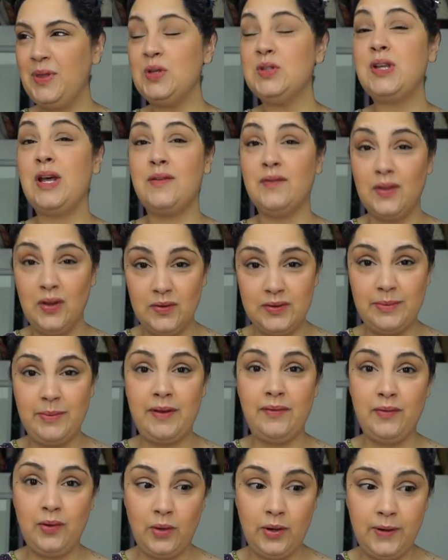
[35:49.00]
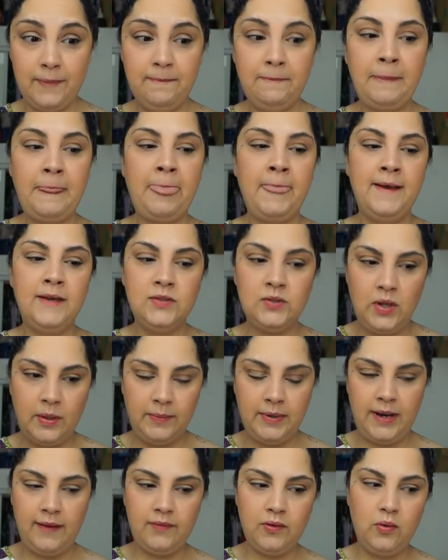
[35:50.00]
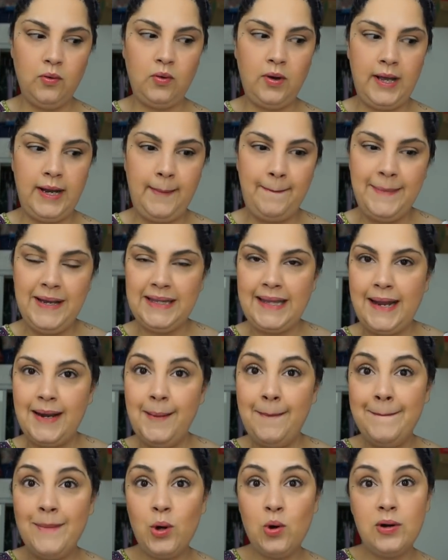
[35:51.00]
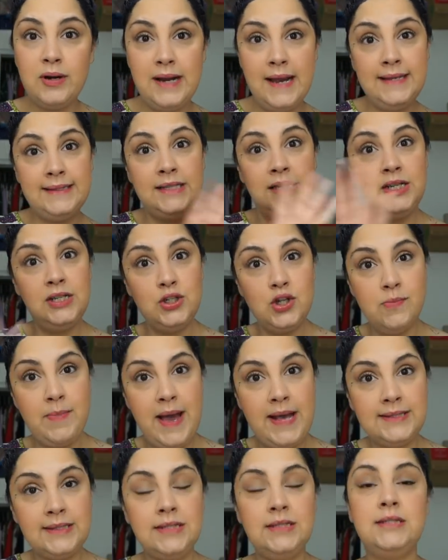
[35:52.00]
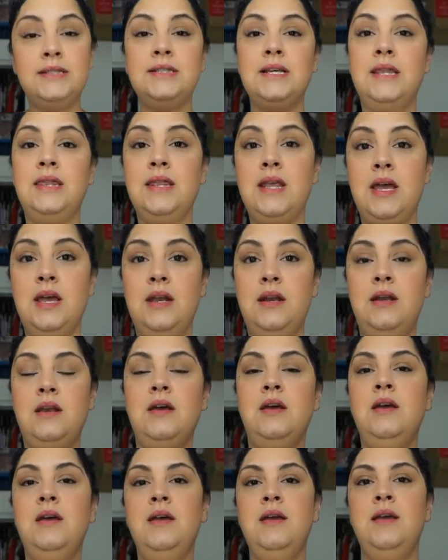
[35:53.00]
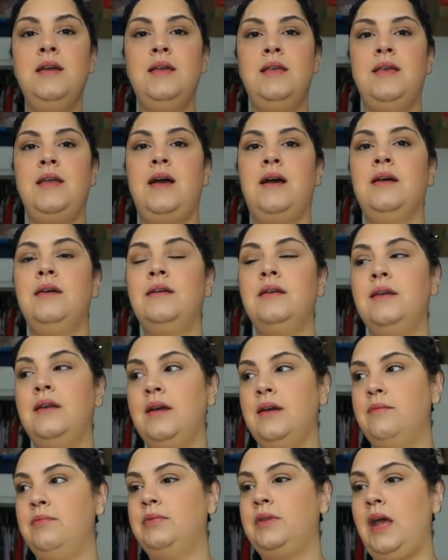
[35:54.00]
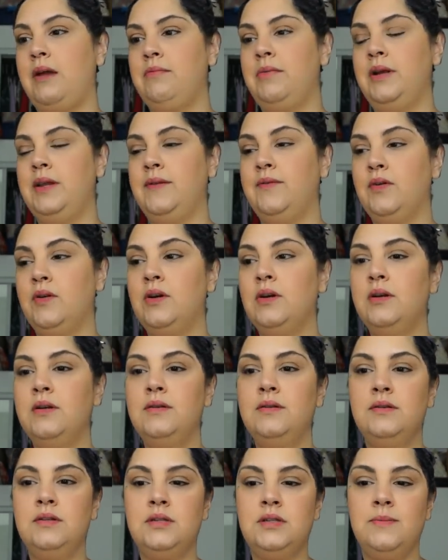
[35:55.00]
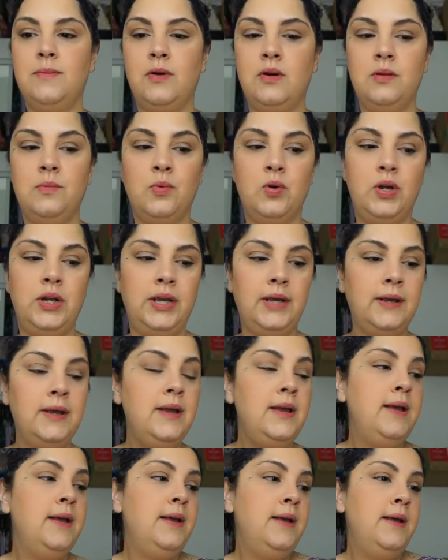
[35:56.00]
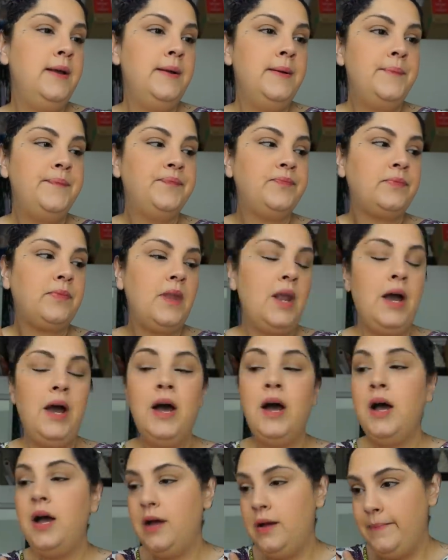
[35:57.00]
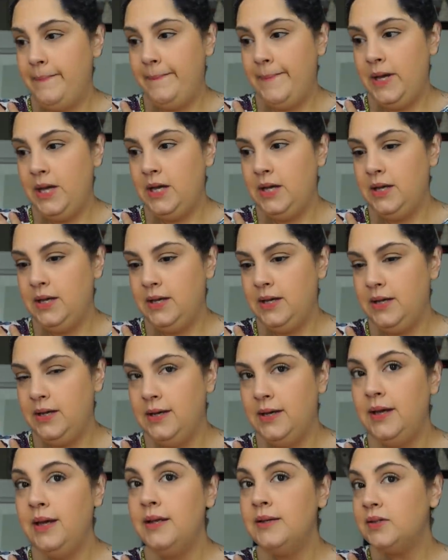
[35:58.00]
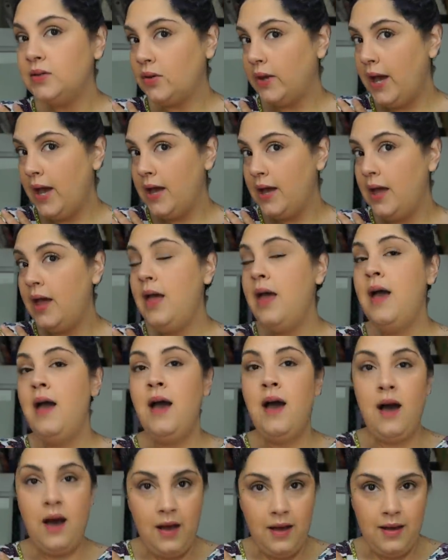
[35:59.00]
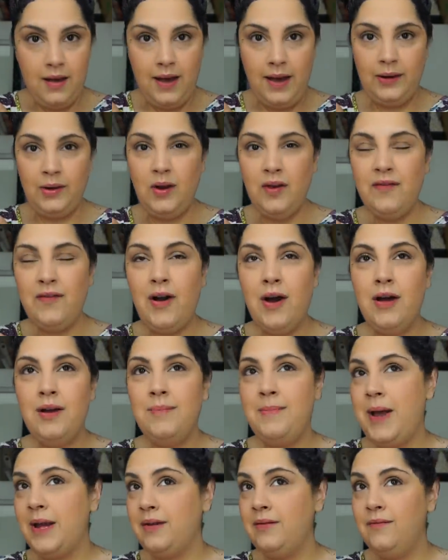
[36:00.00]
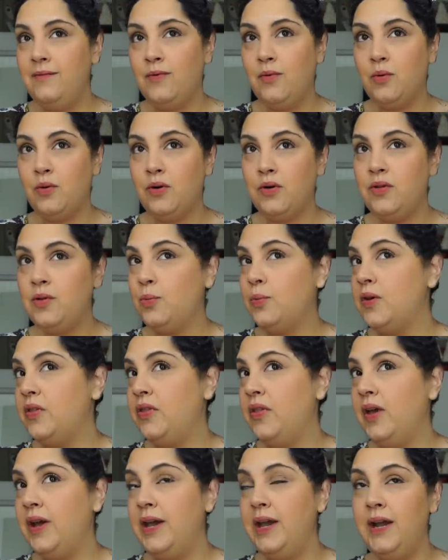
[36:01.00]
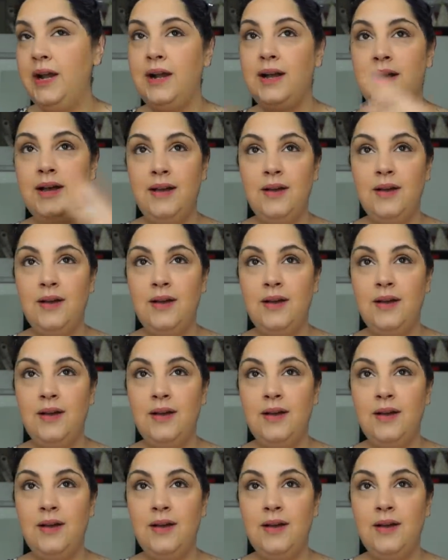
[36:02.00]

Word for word: there's a lot of clothes on my floor. So I'm gonna have to go ahead and pick that up, organize it into the baskets, and then, yeah, get that ready for tomorrow in the morning. Um, so yeah, uh, I know I've gone back and forth with like